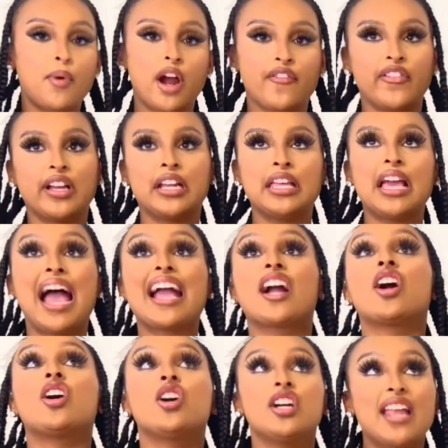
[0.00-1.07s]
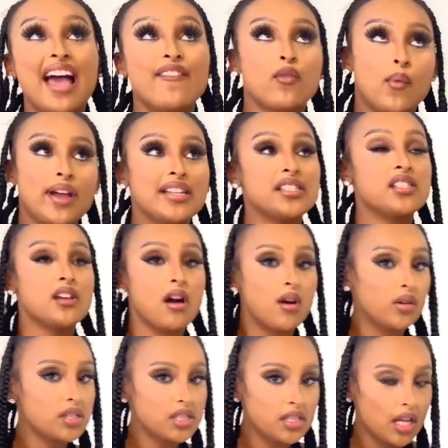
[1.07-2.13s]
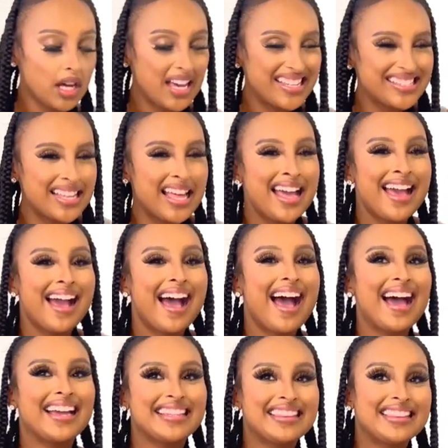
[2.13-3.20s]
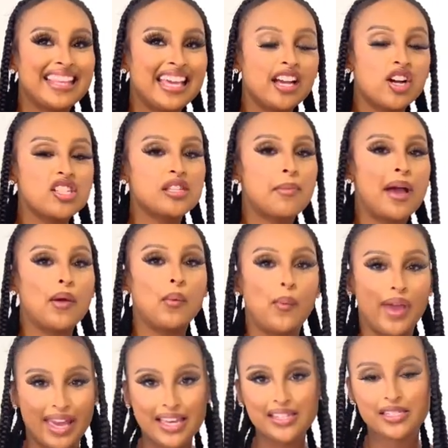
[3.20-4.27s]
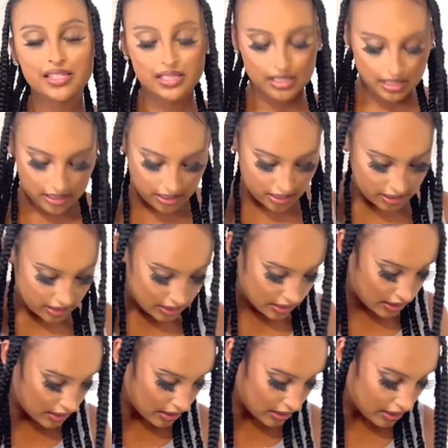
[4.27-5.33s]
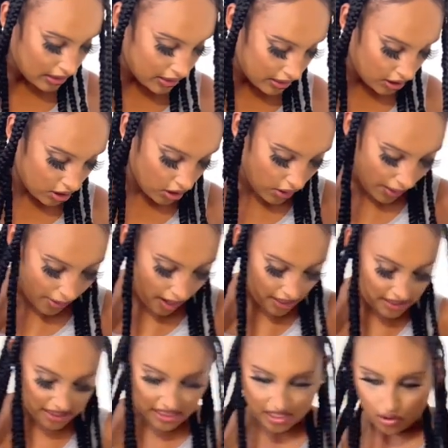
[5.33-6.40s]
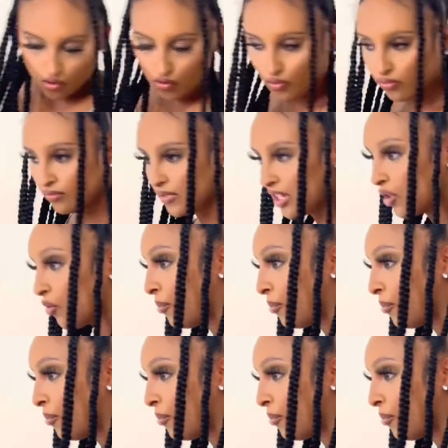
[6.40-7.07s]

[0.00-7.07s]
perfectly. I could have went down a size, I think, because of my waist. You know, I've got still a little